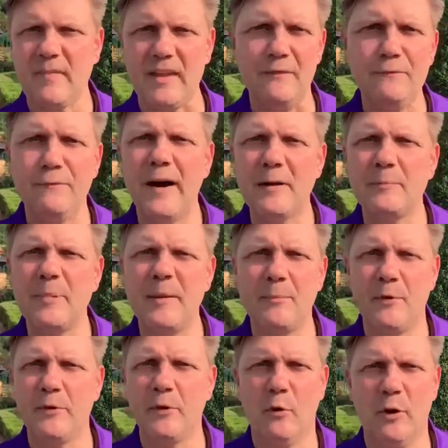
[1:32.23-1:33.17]
find
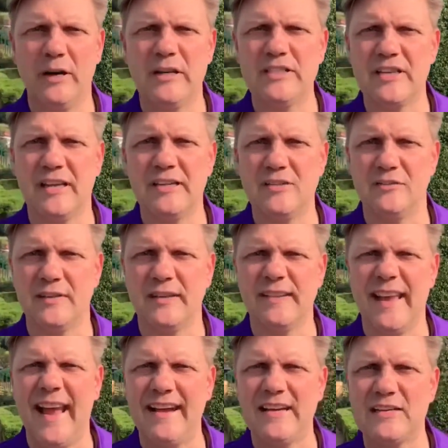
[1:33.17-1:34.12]
people in the organization that
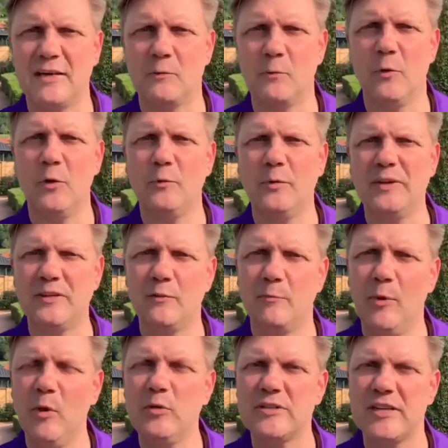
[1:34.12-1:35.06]
they actually work with in the
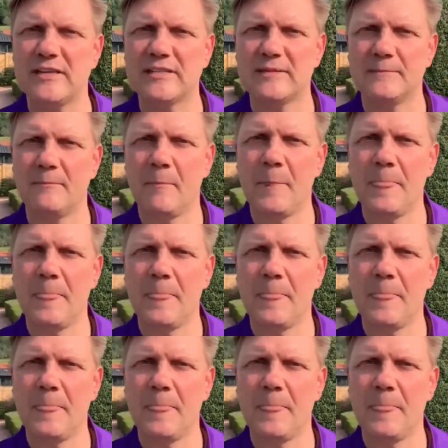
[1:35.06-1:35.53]
process.